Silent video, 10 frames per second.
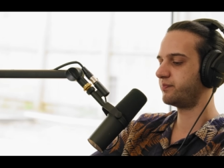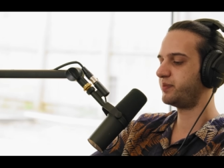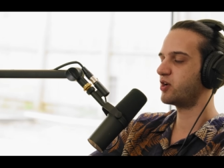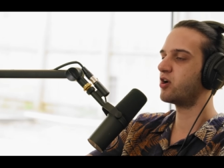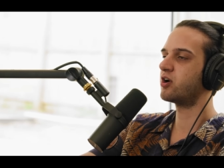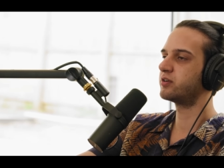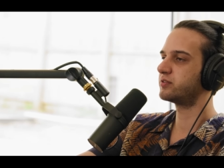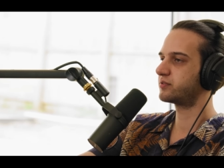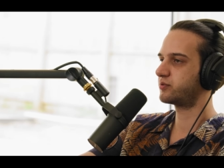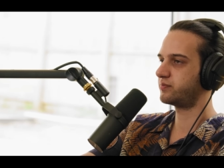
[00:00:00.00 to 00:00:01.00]

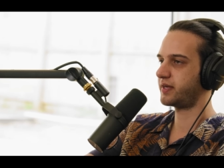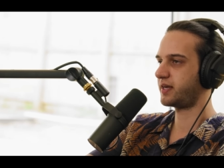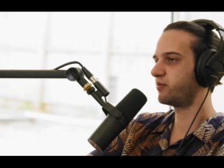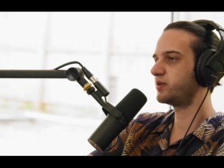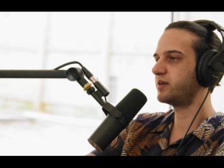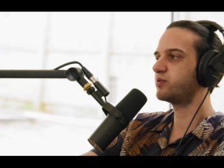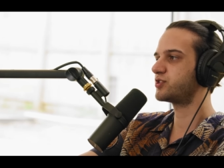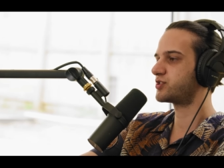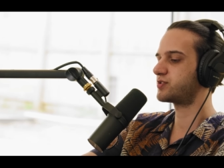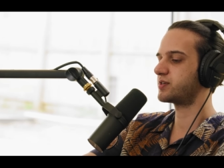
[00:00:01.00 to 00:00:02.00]
beyond, like,
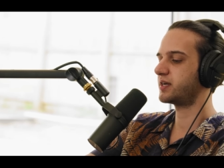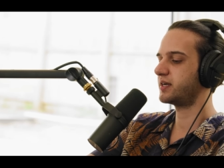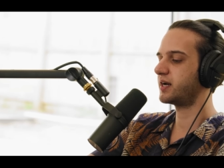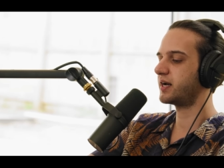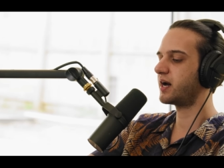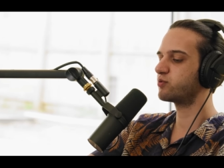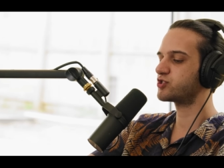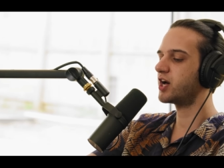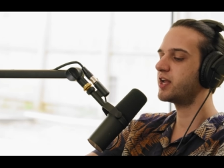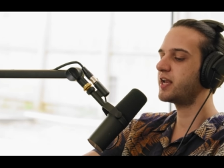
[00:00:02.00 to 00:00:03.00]
I
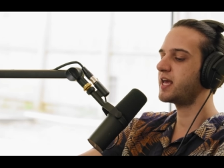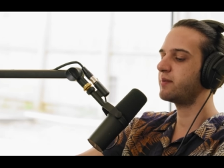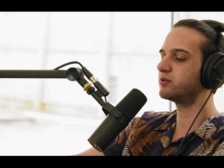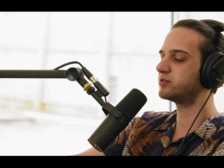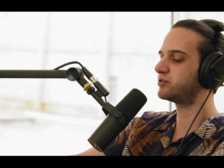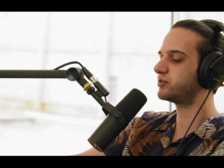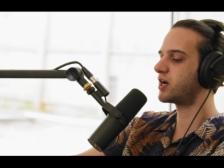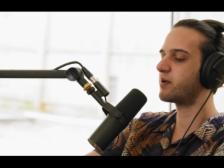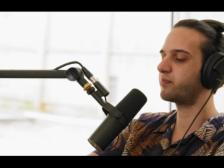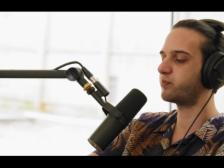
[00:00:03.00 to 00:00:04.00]
was unable to
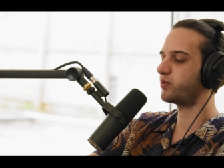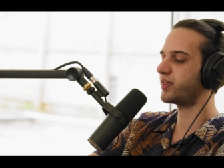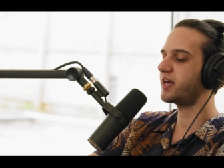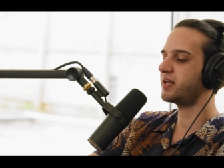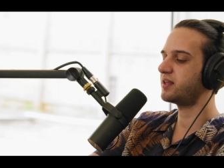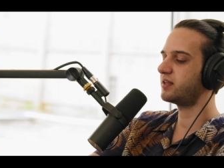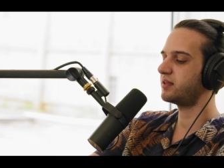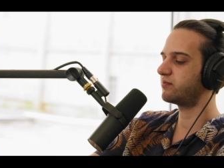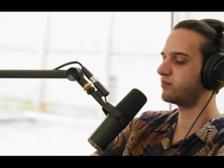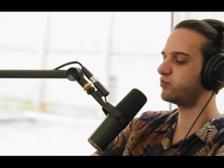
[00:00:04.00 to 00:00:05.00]
come up with
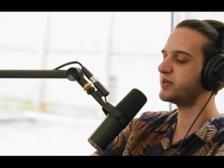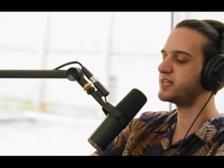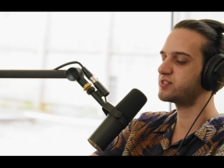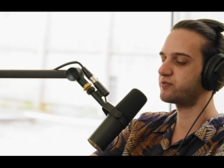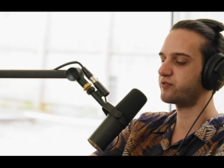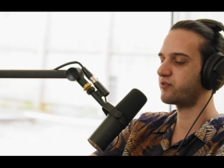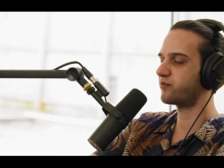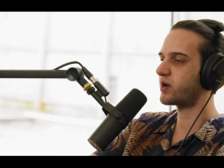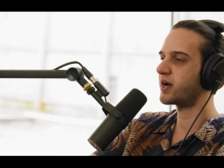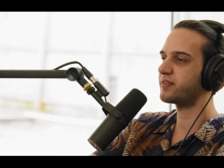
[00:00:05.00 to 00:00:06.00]
any reason for
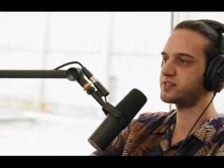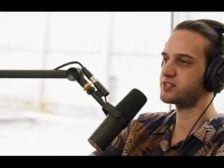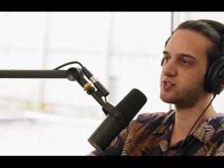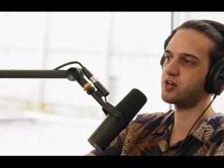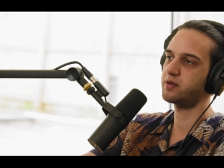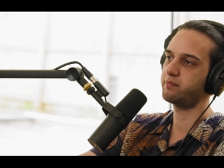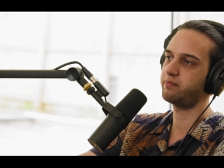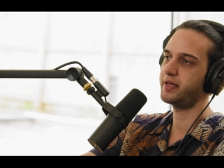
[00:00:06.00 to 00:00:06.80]
why this is not a